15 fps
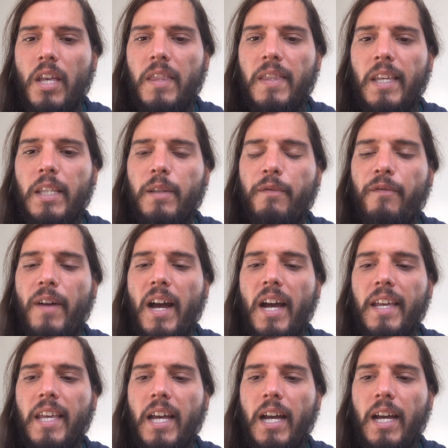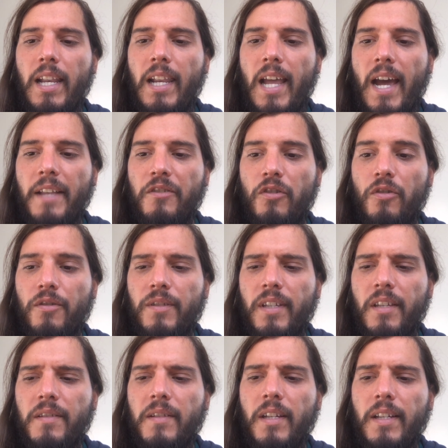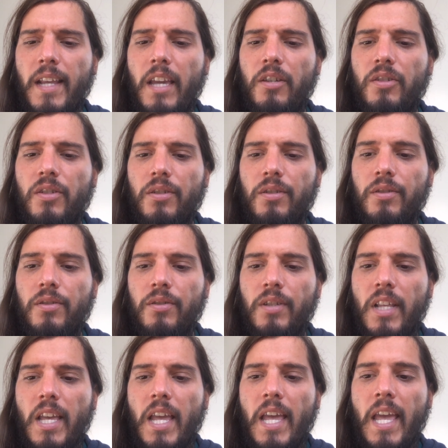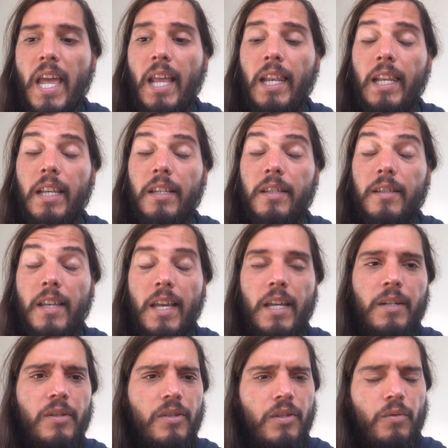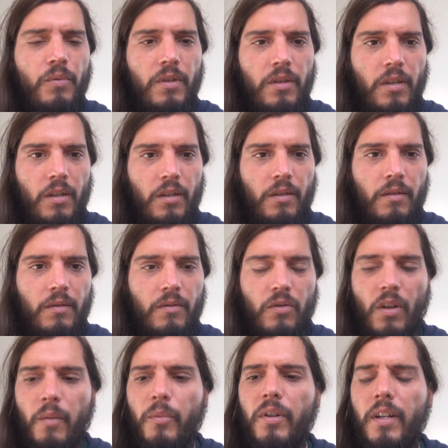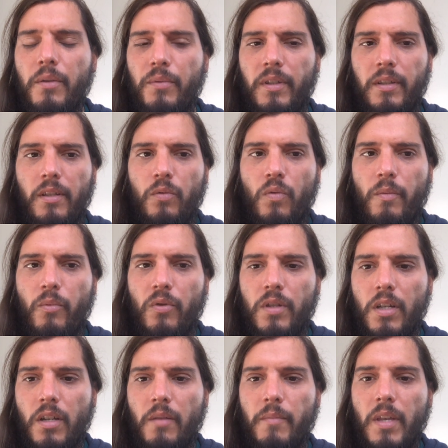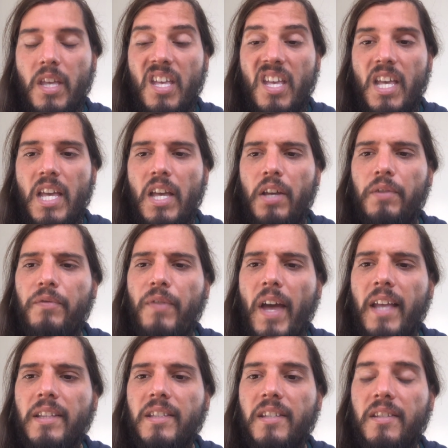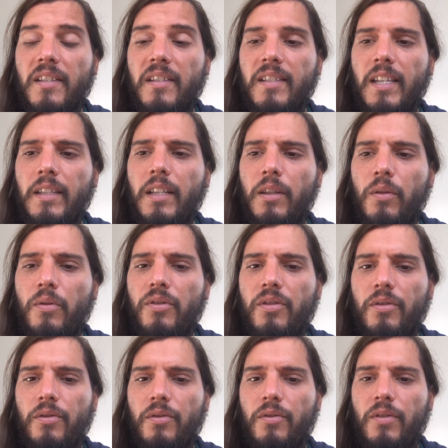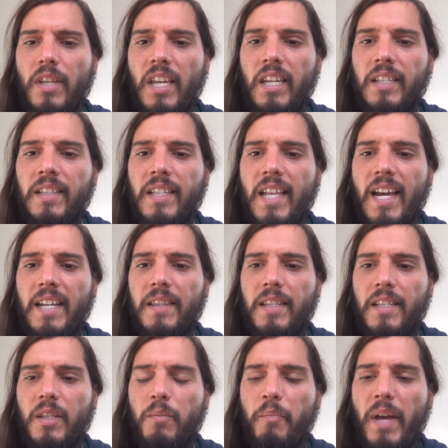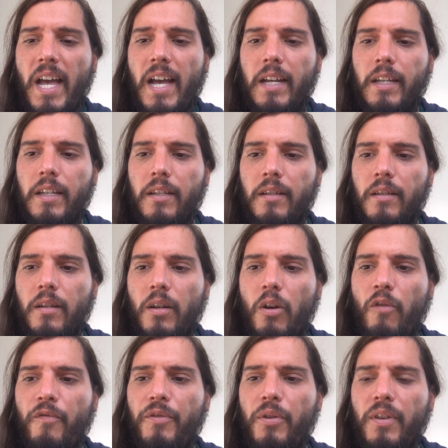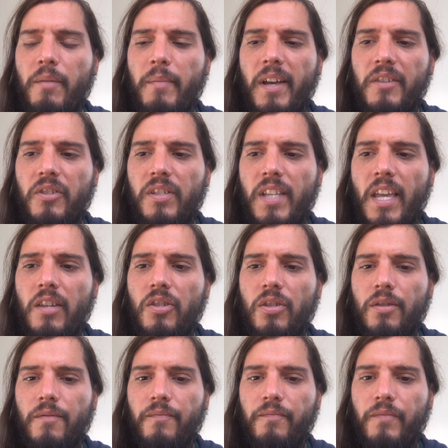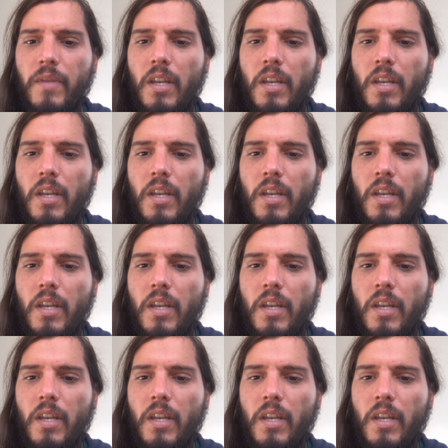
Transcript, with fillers: this fire lights your destination, endless energy within. So I'm going to read this one more time. Fantasies and illusions ignite the spark of your imagination.